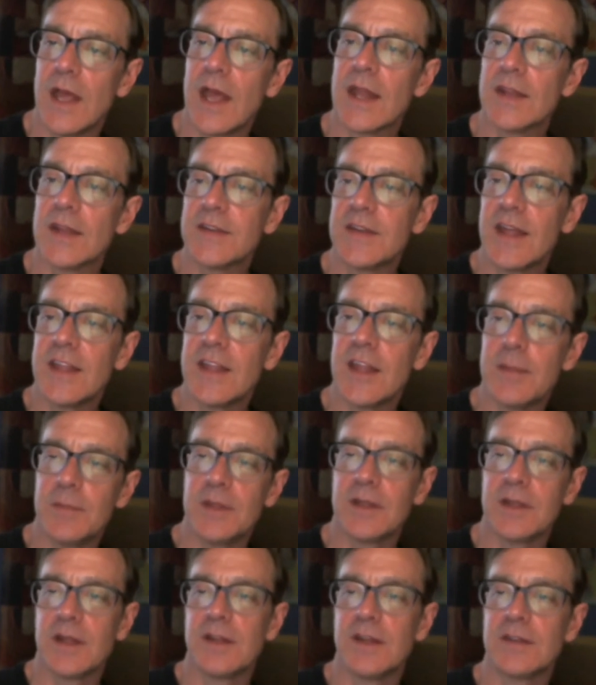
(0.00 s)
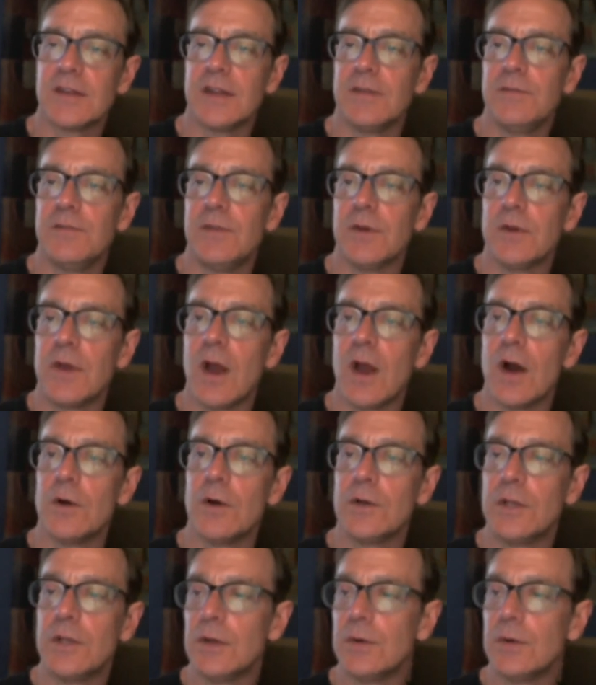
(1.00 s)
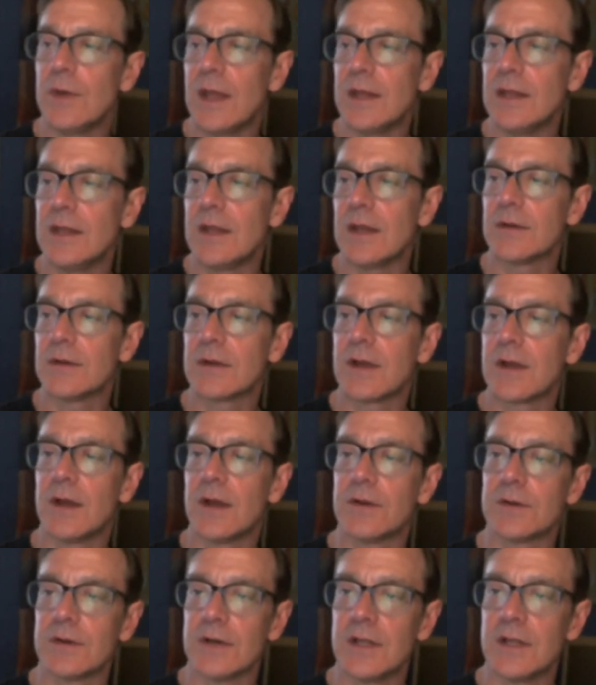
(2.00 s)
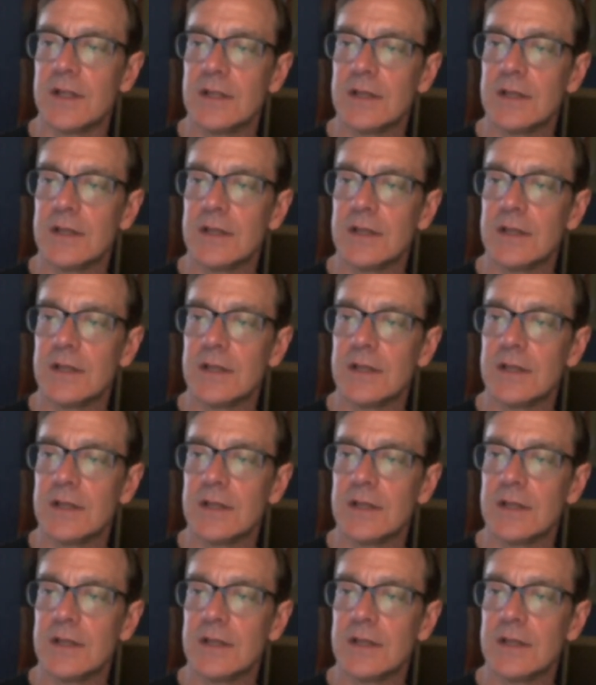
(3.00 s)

And I say that because if you go to any other country,